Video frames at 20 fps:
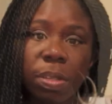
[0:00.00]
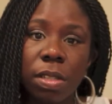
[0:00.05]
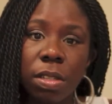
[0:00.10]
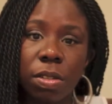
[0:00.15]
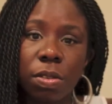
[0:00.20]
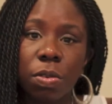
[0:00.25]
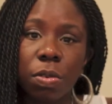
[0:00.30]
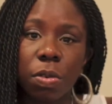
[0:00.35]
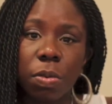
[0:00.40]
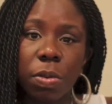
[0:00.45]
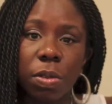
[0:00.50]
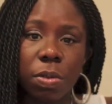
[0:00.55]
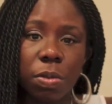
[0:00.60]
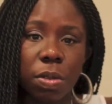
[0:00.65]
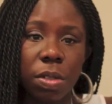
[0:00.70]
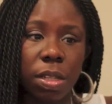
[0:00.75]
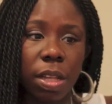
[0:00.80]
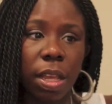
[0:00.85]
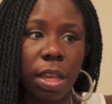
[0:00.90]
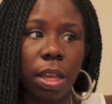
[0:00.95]
It was business school,
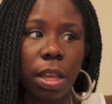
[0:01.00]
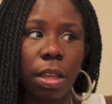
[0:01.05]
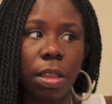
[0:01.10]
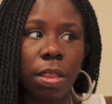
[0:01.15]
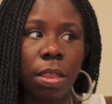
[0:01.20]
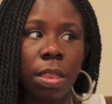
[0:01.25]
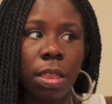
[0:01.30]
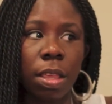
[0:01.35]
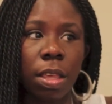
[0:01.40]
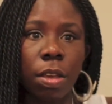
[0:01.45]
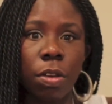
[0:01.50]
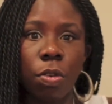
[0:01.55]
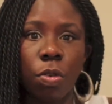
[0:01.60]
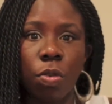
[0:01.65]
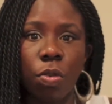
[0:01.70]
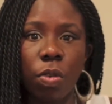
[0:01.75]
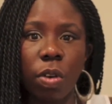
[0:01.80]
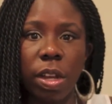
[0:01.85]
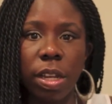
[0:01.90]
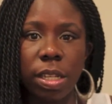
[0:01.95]
which was like the
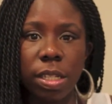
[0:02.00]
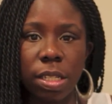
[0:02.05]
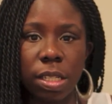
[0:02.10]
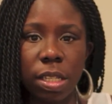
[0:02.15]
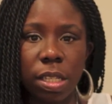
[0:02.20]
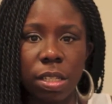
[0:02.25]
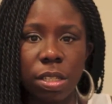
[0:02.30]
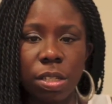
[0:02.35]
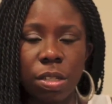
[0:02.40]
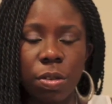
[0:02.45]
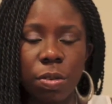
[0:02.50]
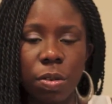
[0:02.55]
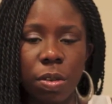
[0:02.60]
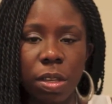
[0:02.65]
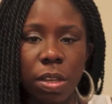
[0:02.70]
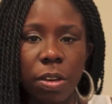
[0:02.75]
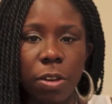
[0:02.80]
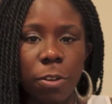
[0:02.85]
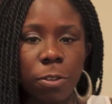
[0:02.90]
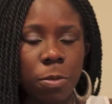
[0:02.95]
craziest
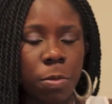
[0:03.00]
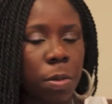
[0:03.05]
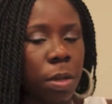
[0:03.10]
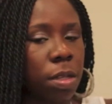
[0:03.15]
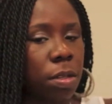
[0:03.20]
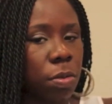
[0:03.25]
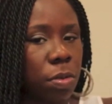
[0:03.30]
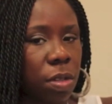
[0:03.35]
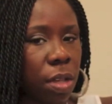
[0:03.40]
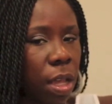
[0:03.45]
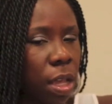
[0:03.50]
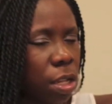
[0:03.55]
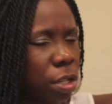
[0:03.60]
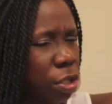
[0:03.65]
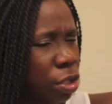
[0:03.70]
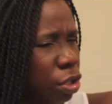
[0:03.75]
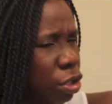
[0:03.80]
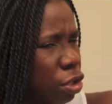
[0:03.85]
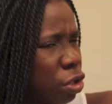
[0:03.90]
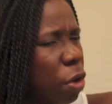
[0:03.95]
2 years because it was
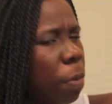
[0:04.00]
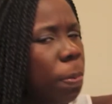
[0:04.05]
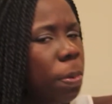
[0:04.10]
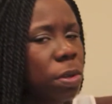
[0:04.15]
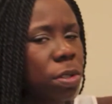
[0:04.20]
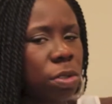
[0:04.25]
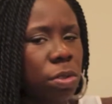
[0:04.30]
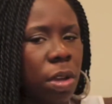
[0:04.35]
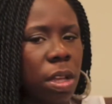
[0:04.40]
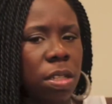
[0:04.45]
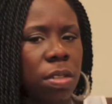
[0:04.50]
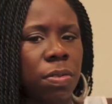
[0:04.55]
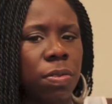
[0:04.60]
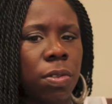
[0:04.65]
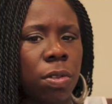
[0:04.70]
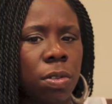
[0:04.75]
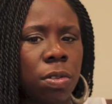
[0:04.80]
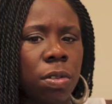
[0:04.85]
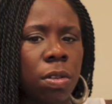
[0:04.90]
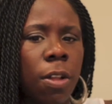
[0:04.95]
super
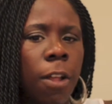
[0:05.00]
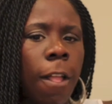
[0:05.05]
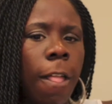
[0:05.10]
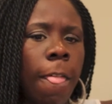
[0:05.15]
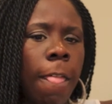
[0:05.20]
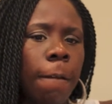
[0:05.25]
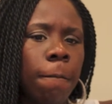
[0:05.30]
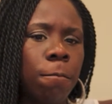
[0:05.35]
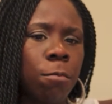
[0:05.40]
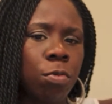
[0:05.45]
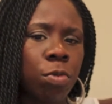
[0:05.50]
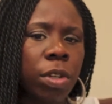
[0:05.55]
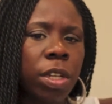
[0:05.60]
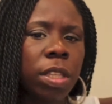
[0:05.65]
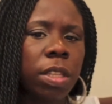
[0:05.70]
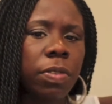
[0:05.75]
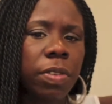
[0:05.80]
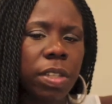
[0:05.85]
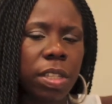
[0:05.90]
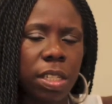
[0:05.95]
stressful,
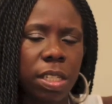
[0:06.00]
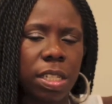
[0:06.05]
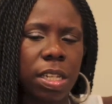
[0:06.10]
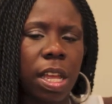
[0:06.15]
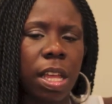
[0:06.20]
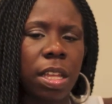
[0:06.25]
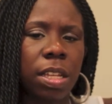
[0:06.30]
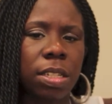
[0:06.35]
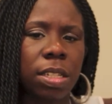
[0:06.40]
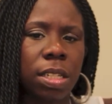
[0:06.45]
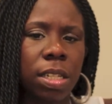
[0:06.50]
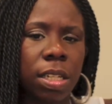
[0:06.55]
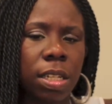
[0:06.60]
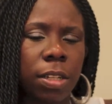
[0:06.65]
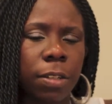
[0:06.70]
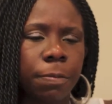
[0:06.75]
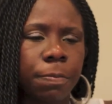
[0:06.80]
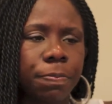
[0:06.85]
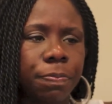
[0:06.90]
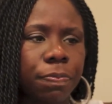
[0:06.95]
really
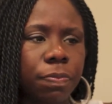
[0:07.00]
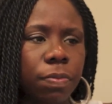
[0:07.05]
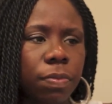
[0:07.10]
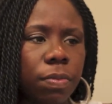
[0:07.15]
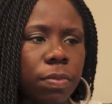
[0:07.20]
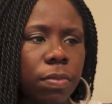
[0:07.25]
challenging.